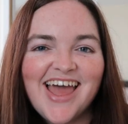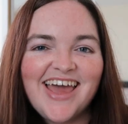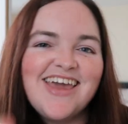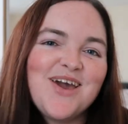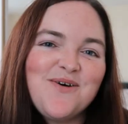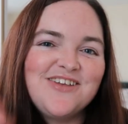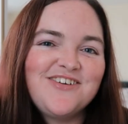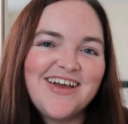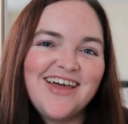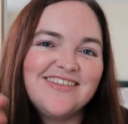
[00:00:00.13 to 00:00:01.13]
Hey
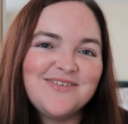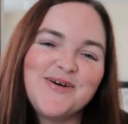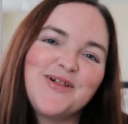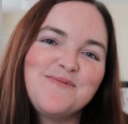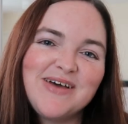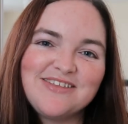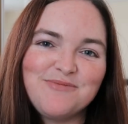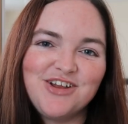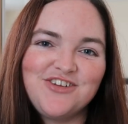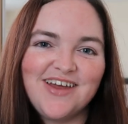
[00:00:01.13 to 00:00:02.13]
EquesRAYans and welcome back
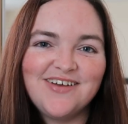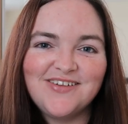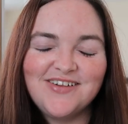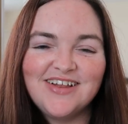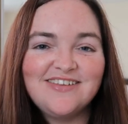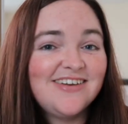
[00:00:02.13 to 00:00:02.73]
to my channel.